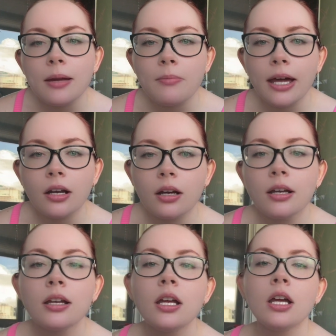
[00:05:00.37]
better.
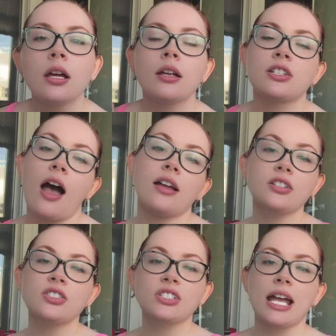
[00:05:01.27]
to
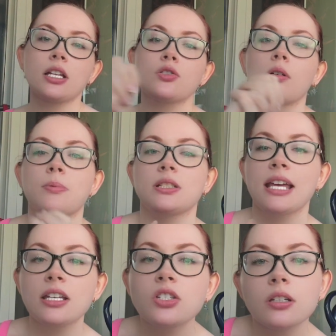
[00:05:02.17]
understand your
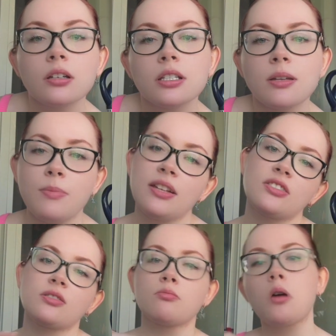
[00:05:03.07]
potential, to be
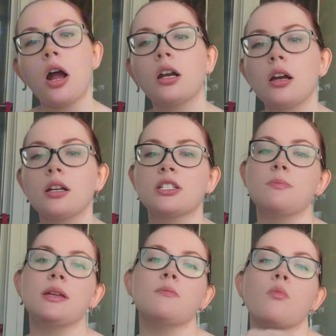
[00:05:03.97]
smarter, to
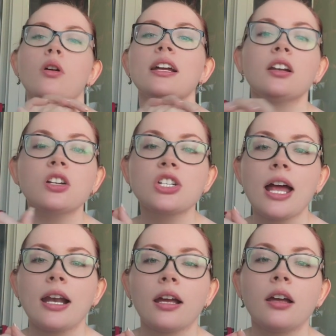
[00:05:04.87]
be more
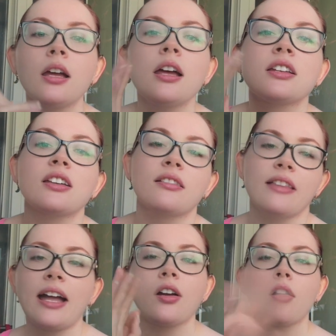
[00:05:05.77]
energetic, to
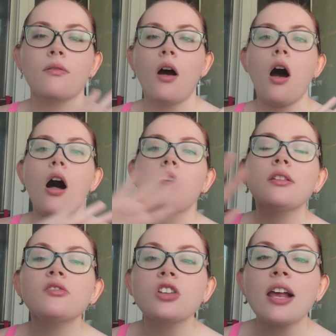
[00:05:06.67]
let go of all the
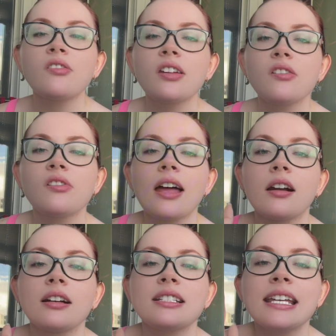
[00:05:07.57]
stresses that
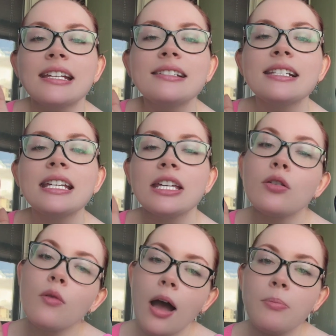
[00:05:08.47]
are tensing
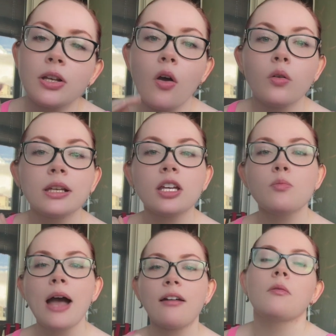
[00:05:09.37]
you up and holding you
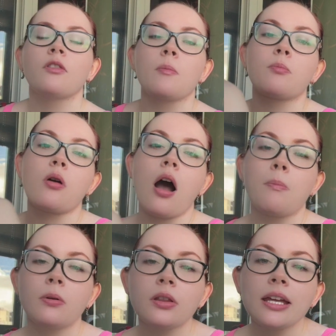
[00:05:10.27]
back from
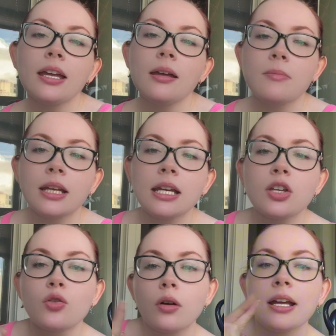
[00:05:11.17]
properly emitting
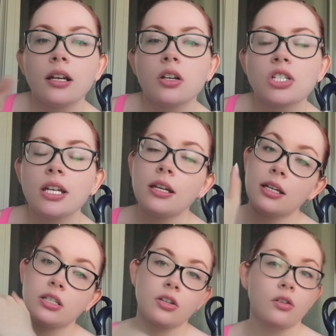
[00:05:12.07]
your energy
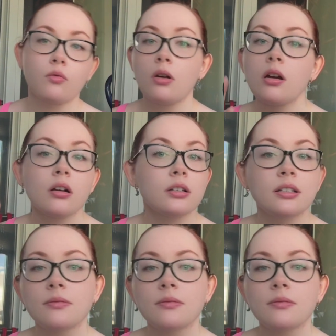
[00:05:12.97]
into the world.